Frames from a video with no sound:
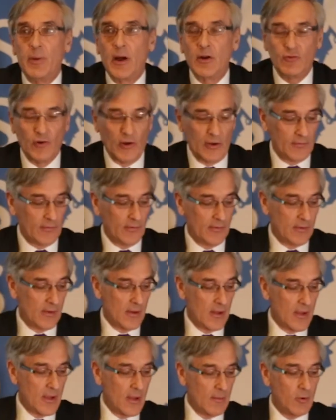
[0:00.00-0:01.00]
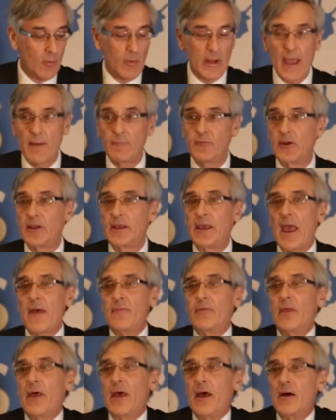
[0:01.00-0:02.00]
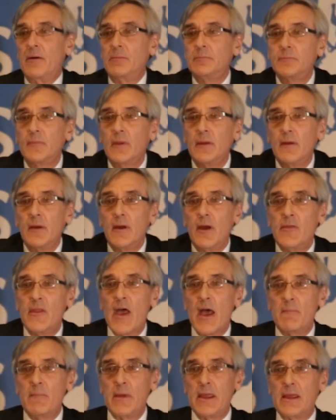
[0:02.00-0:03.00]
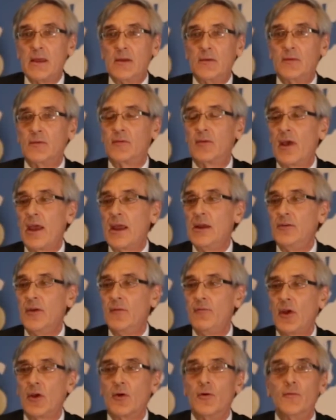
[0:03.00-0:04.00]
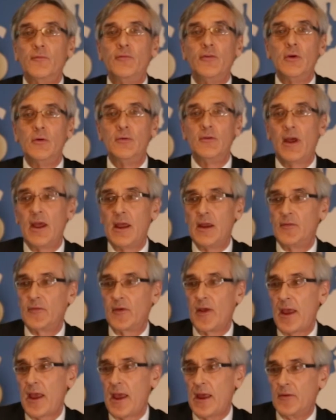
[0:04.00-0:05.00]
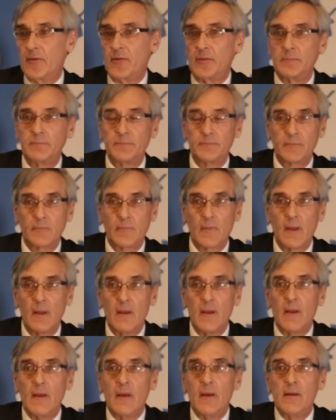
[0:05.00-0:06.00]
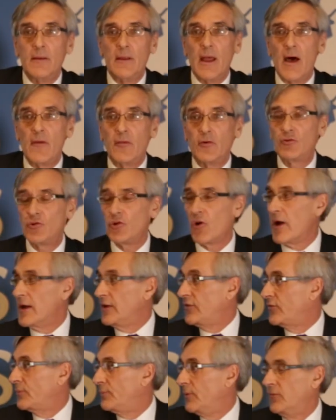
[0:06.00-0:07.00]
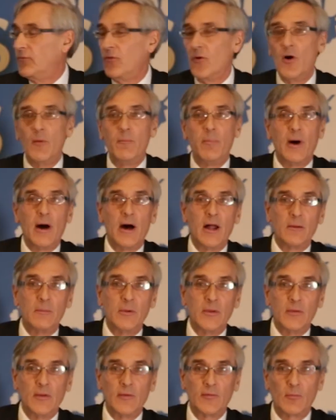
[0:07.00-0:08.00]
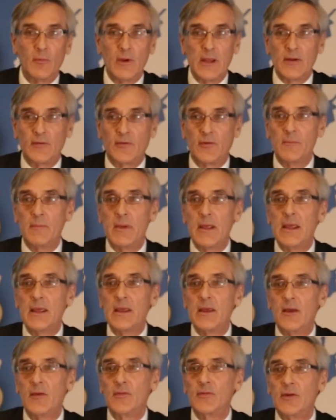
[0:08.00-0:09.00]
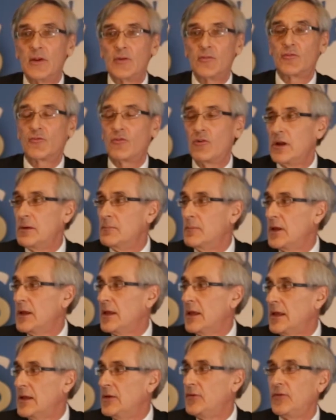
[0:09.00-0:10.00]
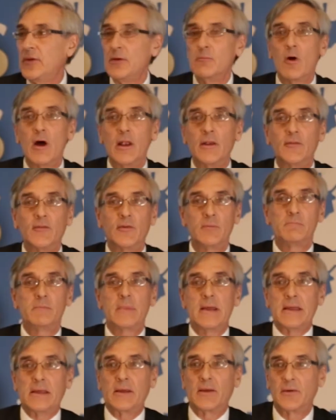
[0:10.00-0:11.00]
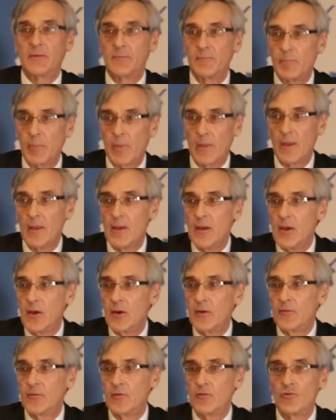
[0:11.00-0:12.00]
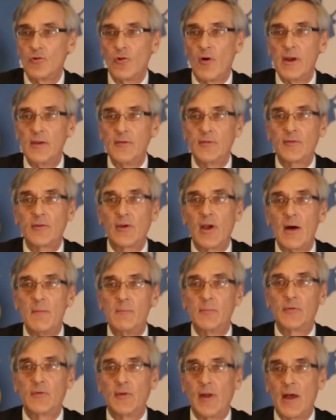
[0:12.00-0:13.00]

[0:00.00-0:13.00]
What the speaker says: budget, but we have to get there, and that means a difficult few days ahead. Now, the choice before Parliament this week, to me, is an extremely easy one to make, because the choice comes